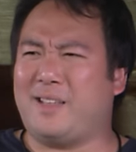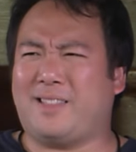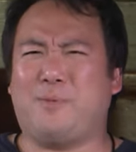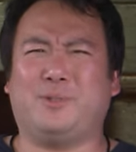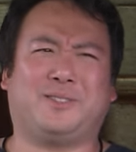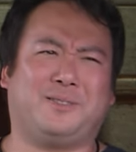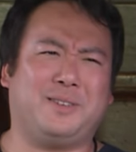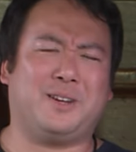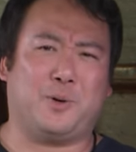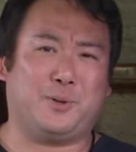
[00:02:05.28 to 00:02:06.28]
that was,
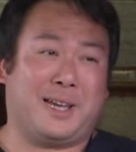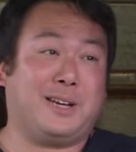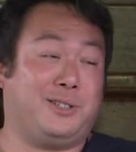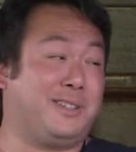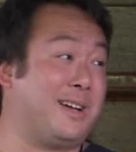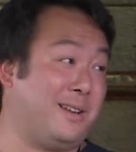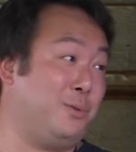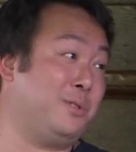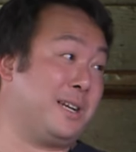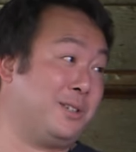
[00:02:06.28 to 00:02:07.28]
you know, it
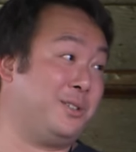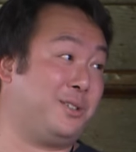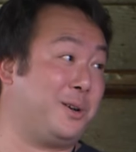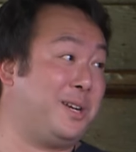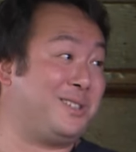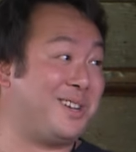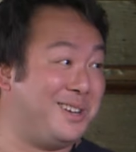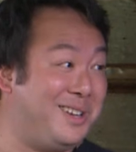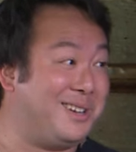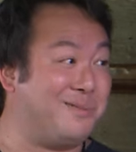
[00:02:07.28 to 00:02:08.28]
was actually a serious
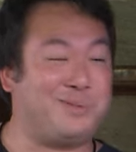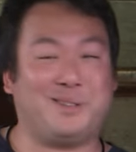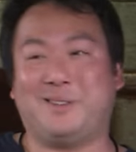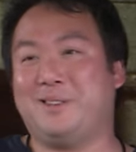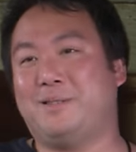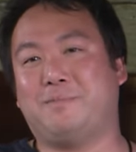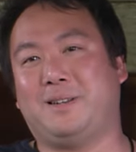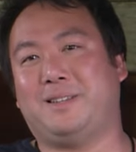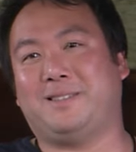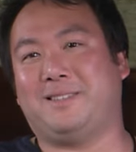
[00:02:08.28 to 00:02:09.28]
idea, but
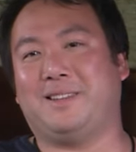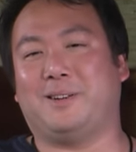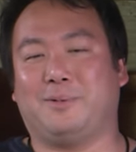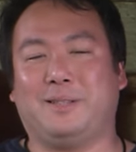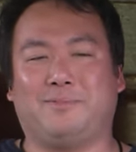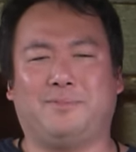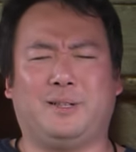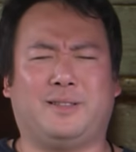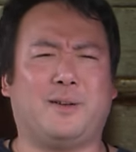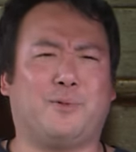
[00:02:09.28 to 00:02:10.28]
it, you know, we
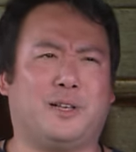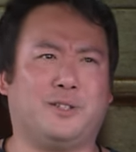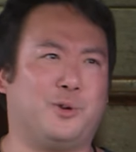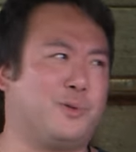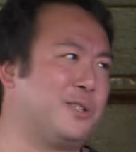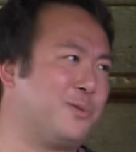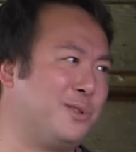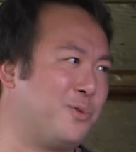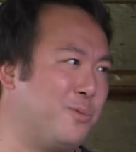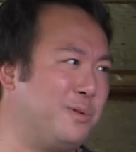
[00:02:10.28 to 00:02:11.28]
then realized no
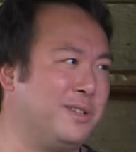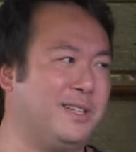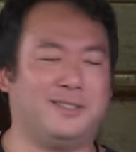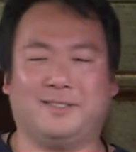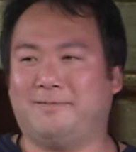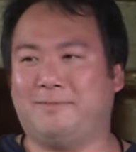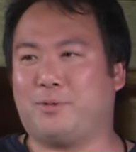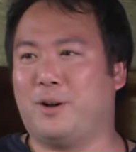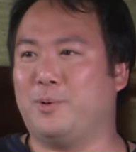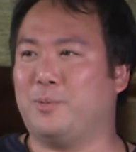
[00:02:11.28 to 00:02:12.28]
restaurants were open late and
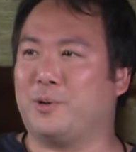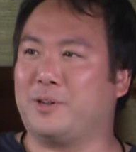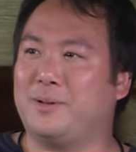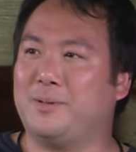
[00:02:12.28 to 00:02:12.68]
probably wouldn't work.